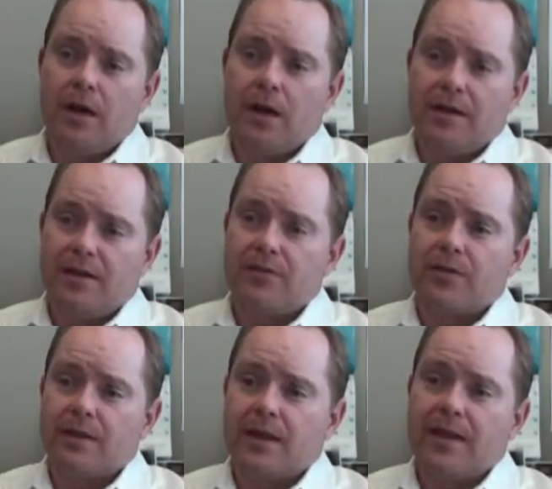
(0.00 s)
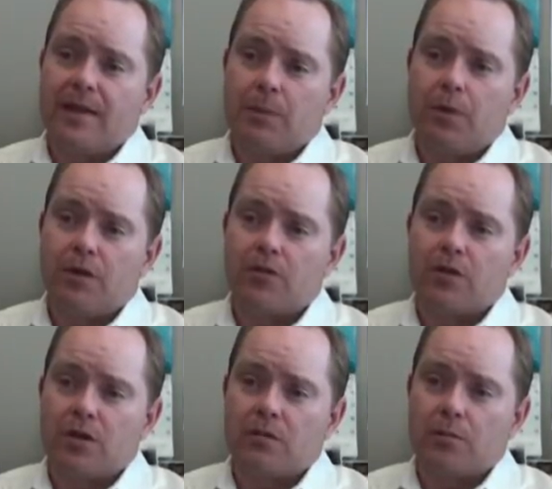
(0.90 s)
uh, differently and they put
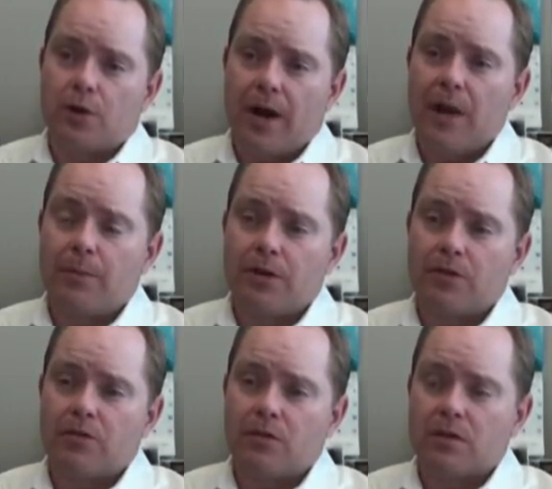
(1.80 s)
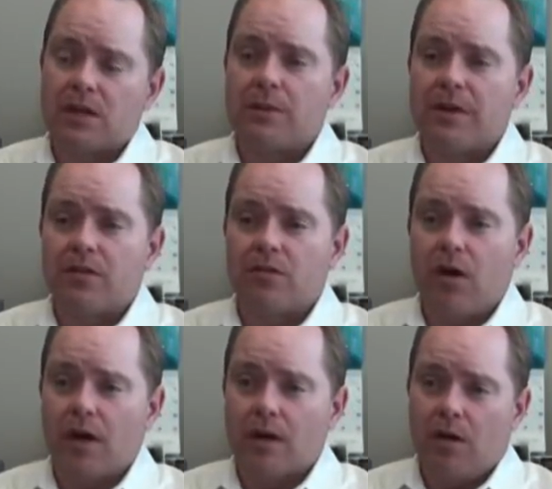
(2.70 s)
certain parameters or limits
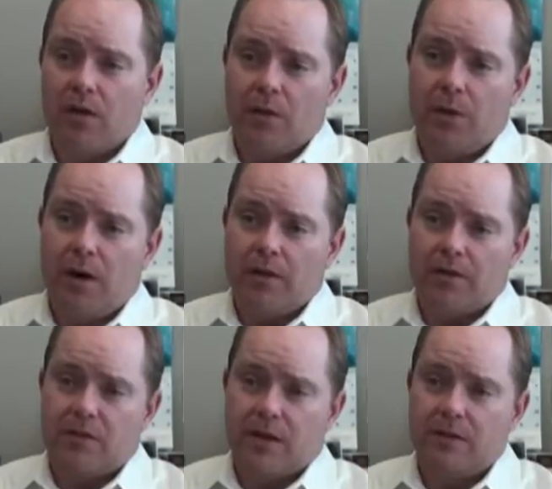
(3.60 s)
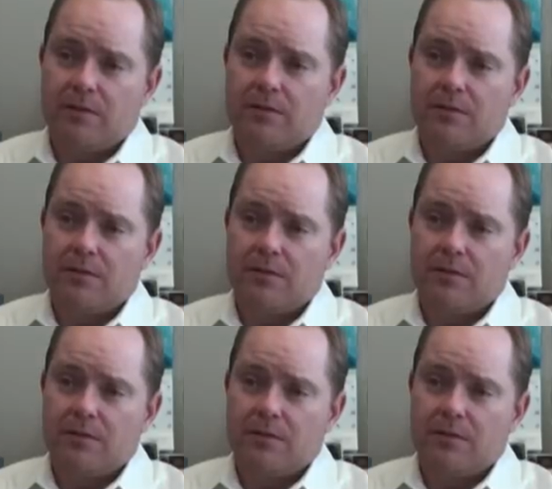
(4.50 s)
on, on the policy